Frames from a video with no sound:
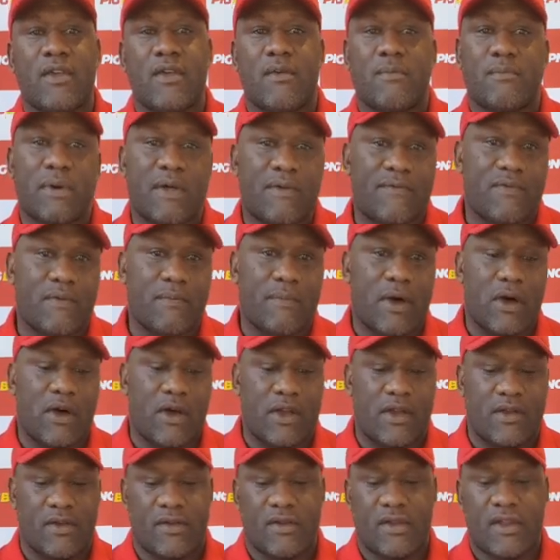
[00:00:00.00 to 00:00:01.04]
but for
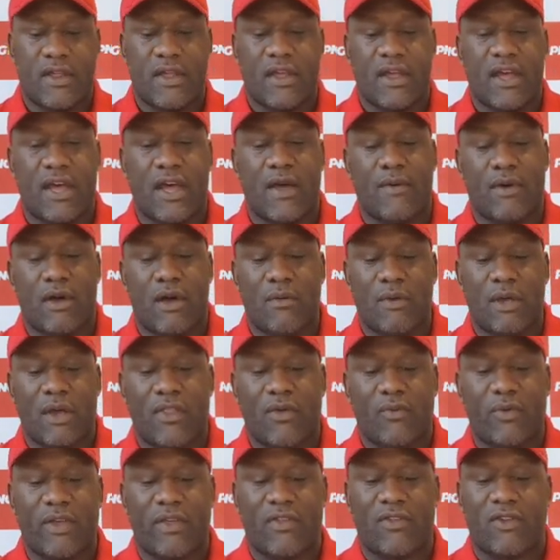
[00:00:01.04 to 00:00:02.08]
mine, I'm going to
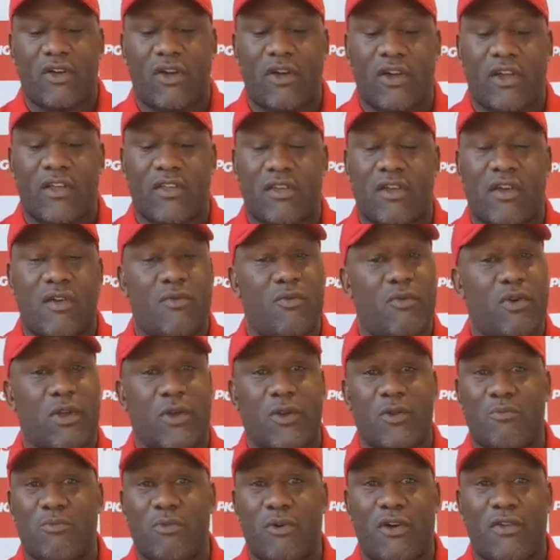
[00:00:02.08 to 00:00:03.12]
the West Tigers. And what a
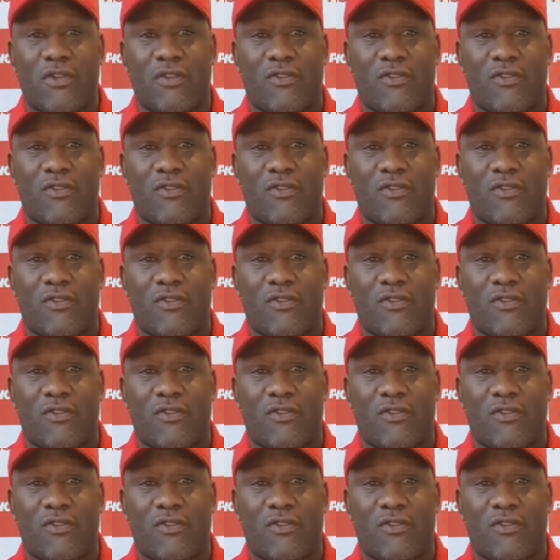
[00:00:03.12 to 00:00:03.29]
good price at